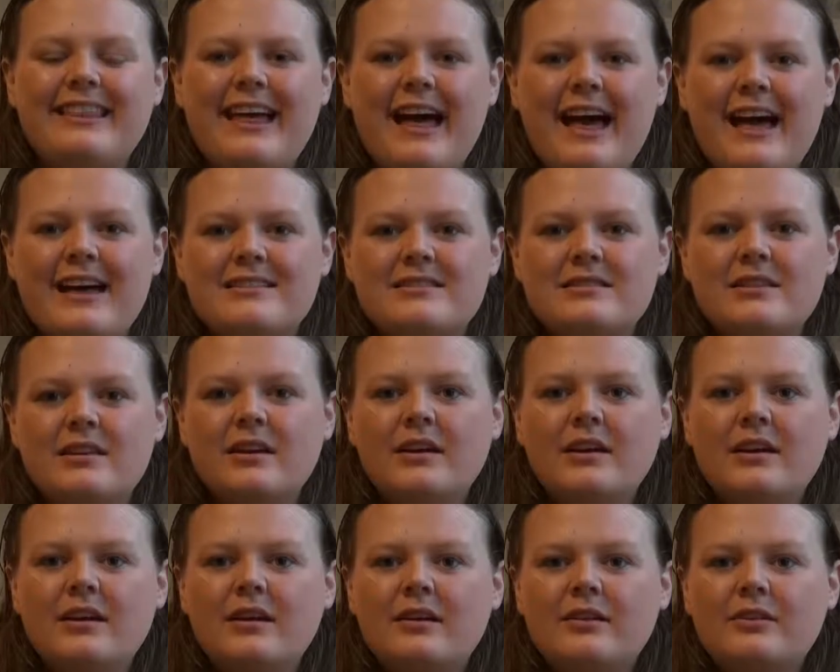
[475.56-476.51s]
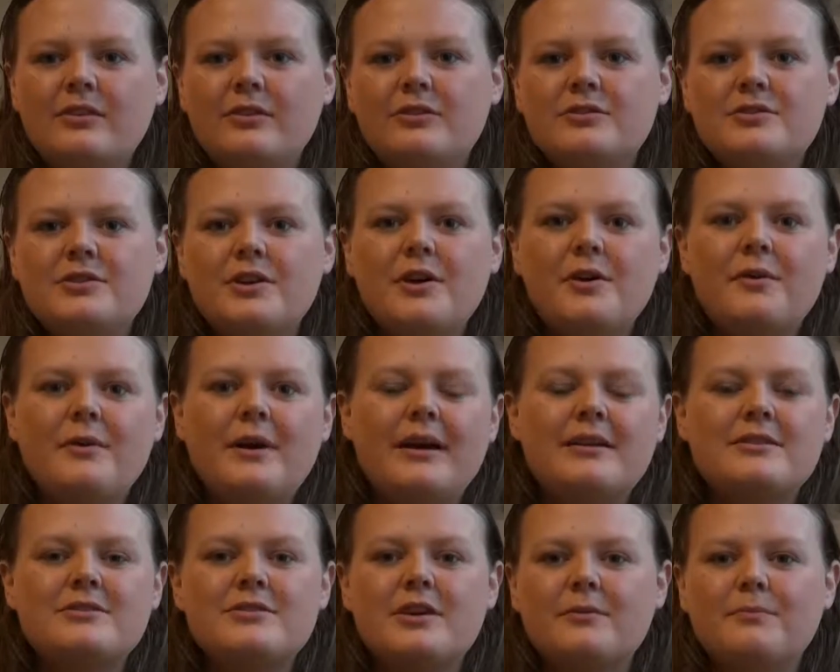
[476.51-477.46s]
that Claudio
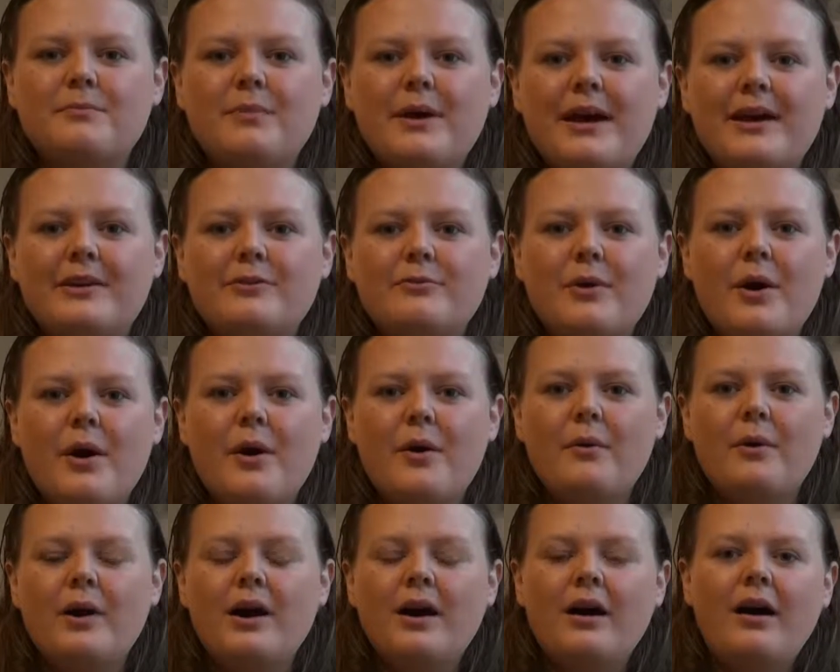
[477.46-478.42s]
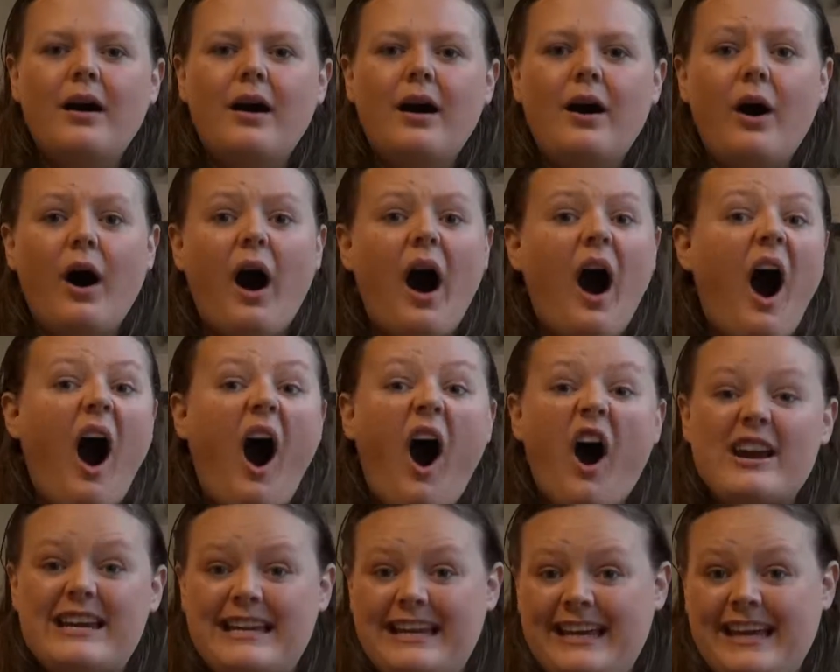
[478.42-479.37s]
and Don Pedro
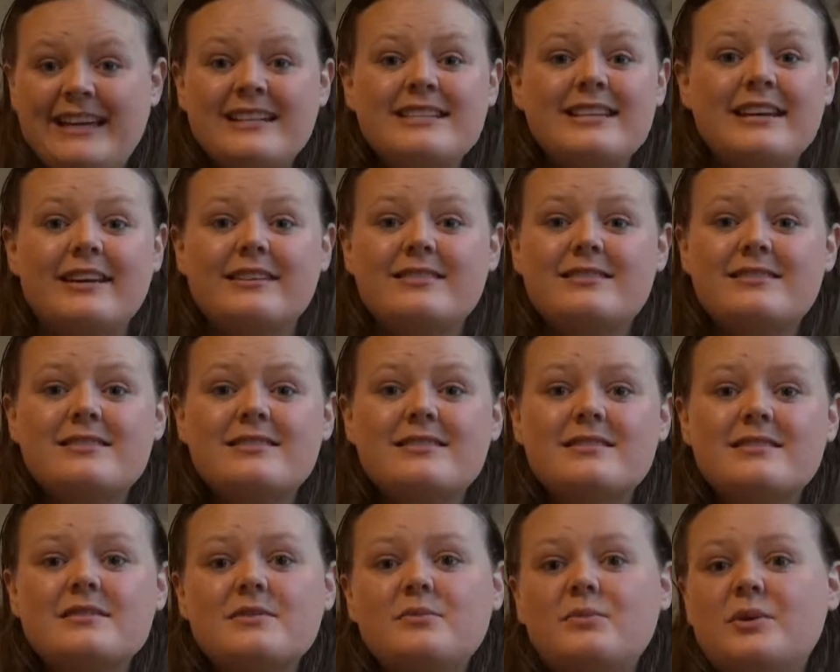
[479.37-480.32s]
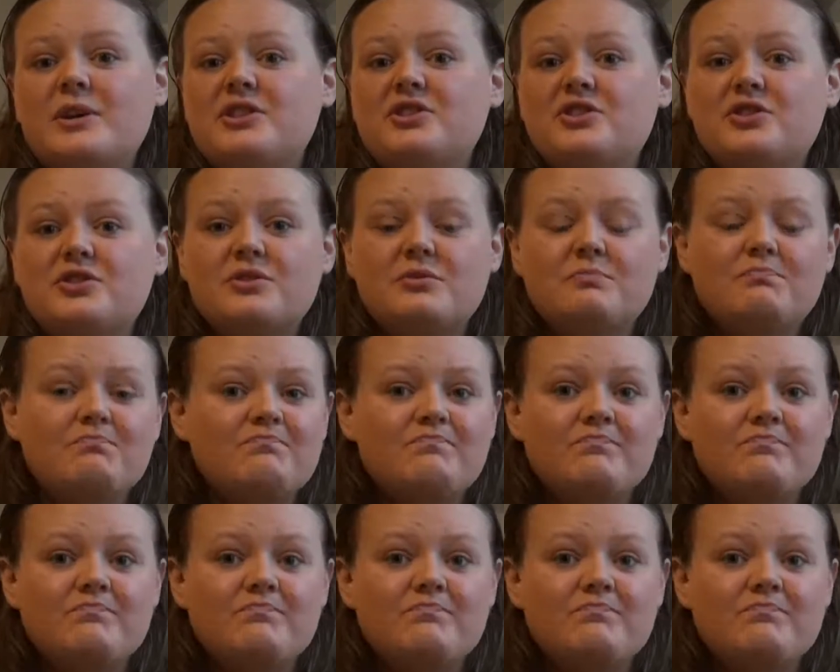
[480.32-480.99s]
are idiots, which